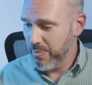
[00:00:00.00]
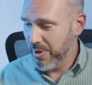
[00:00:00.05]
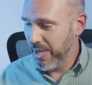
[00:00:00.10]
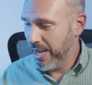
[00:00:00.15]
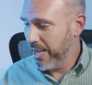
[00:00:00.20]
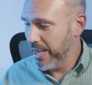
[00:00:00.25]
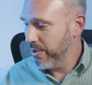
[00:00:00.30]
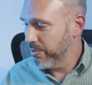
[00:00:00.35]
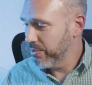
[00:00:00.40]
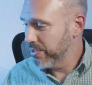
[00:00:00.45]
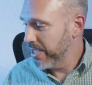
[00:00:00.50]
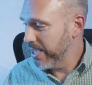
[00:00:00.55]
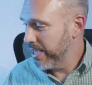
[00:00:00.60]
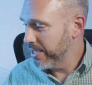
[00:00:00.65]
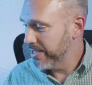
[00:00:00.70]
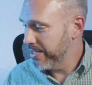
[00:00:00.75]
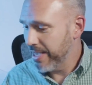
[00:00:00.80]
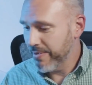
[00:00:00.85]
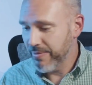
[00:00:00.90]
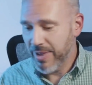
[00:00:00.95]
but I don't think I
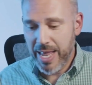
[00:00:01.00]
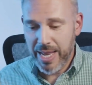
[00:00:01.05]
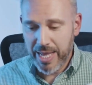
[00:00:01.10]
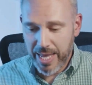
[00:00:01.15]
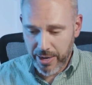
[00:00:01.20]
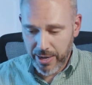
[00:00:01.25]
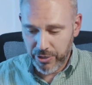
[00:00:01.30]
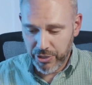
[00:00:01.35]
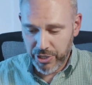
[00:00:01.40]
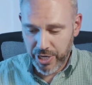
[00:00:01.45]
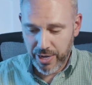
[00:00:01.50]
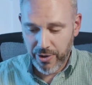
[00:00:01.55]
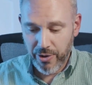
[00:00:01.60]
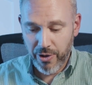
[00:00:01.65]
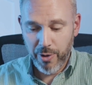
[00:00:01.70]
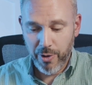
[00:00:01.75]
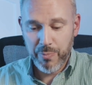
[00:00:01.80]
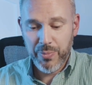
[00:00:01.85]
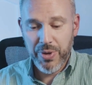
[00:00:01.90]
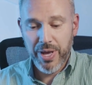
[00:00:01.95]
saved any energy at
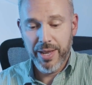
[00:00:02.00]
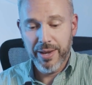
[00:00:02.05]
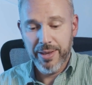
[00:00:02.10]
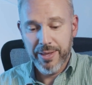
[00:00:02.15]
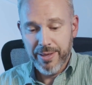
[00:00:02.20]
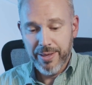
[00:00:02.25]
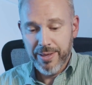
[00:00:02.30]
all. But